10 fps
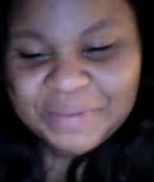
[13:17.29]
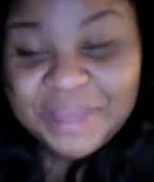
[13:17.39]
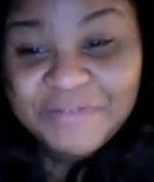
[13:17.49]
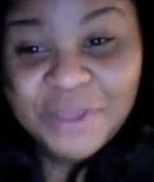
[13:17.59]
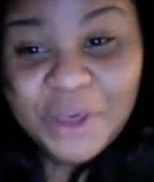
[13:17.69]

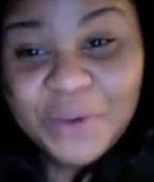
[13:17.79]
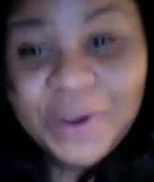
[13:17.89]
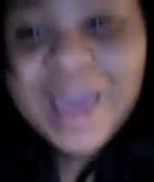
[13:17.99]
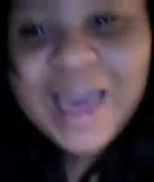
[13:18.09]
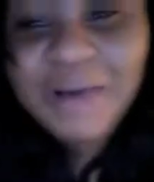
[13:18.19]
Even though
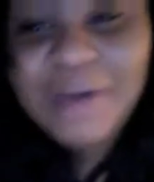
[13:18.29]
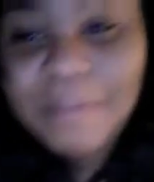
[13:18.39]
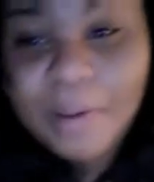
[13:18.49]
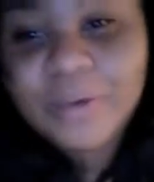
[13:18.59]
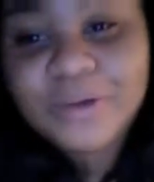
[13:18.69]
I would have
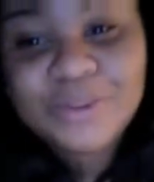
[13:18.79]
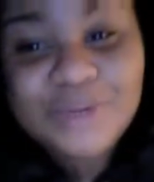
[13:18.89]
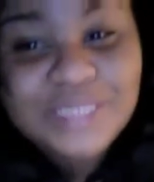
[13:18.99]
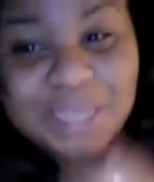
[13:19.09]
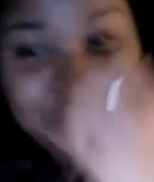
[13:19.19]
my mood
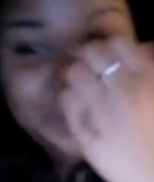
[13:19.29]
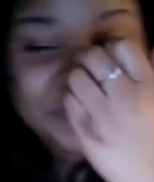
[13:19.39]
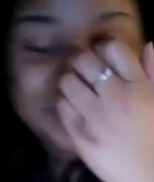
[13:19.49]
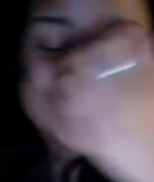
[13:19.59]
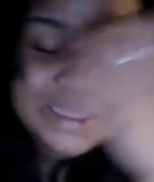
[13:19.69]
swings, get really
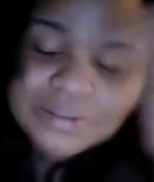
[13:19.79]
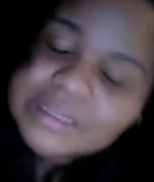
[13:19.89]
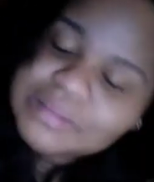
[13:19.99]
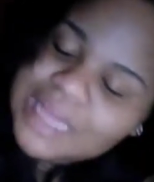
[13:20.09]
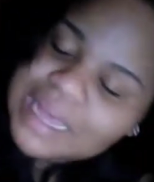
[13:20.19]
pissed at him
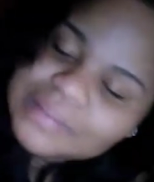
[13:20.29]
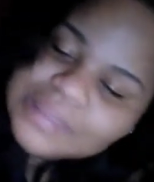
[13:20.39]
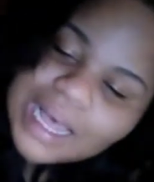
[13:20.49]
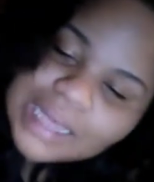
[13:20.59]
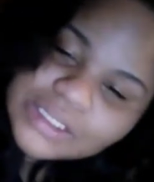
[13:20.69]
sometimes,
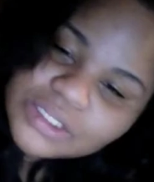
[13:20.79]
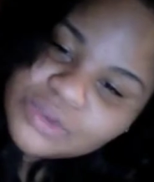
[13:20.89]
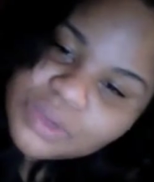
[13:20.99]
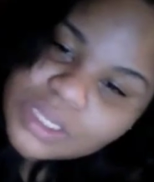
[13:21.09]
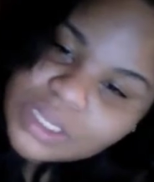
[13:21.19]
I just
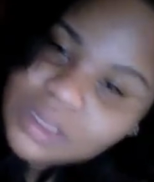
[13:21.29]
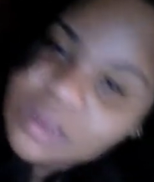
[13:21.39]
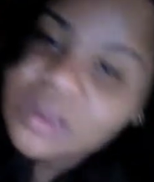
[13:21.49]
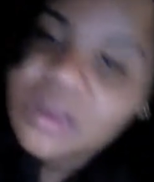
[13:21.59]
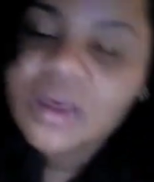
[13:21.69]
really
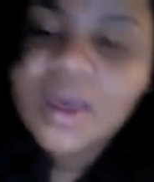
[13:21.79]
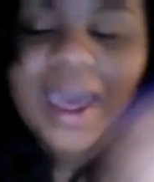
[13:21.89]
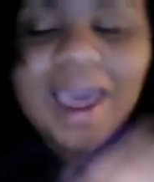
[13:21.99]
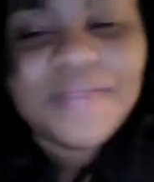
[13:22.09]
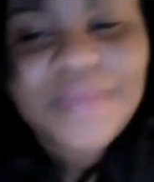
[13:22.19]

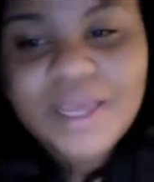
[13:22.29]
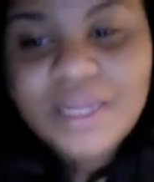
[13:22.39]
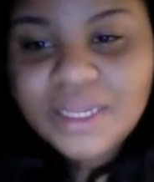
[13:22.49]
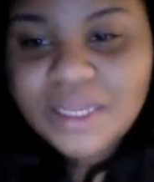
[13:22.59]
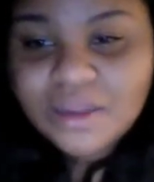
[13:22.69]
had that
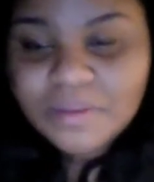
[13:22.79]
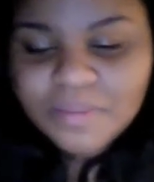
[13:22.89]
deep,